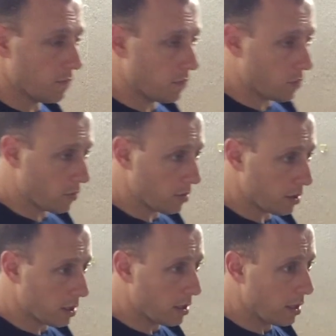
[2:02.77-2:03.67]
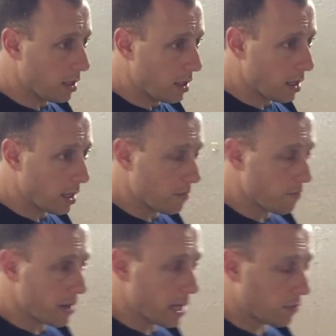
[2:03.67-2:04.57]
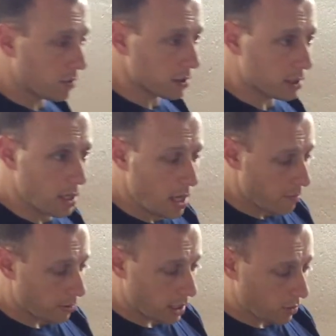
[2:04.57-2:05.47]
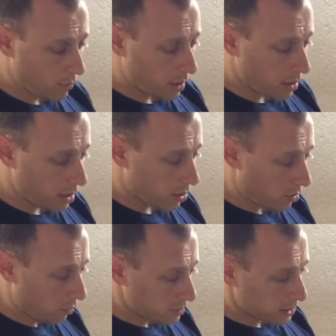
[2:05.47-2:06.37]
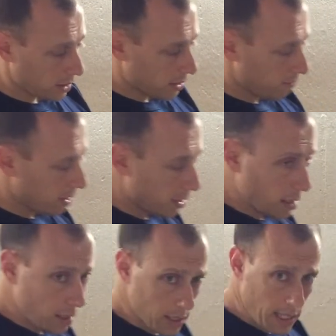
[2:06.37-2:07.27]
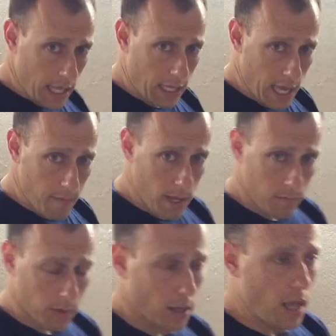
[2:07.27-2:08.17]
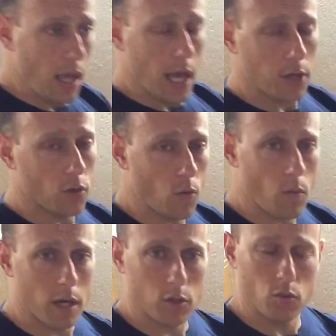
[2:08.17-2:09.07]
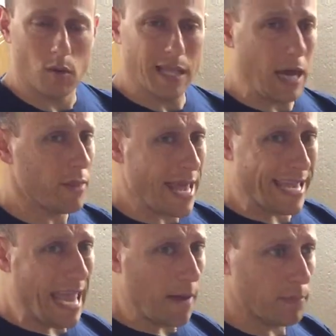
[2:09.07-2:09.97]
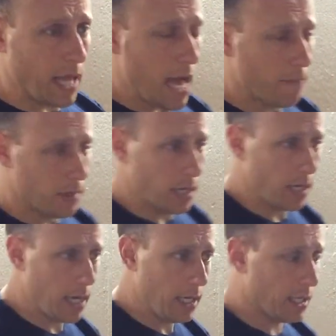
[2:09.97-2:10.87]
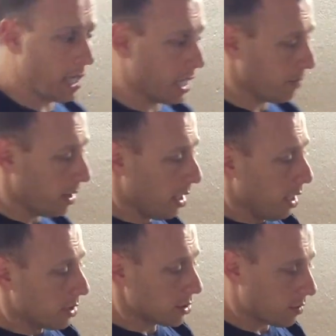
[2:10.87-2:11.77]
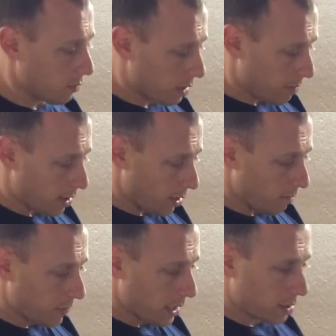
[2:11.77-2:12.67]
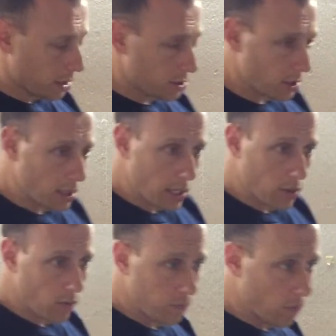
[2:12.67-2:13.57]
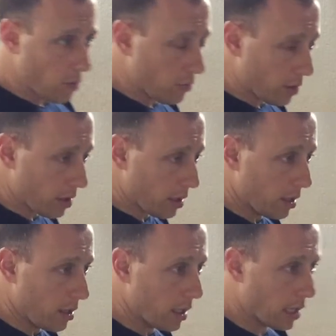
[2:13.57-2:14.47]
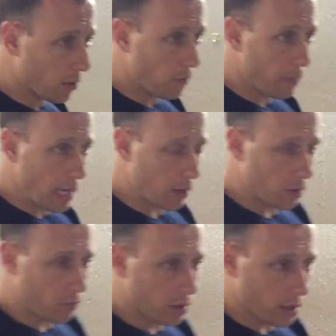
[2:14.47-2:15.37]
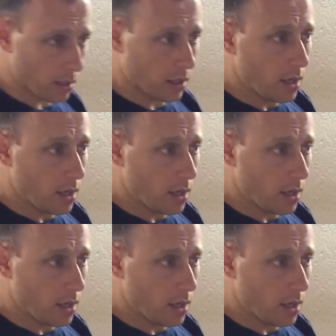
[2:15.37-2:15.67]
forward and backwards. But I don't want to let it go. See, I let that gap happen. I don't want to allow that gap to happen at any time. So when I'm here, I touch it, I go forward with it. I go backward with it.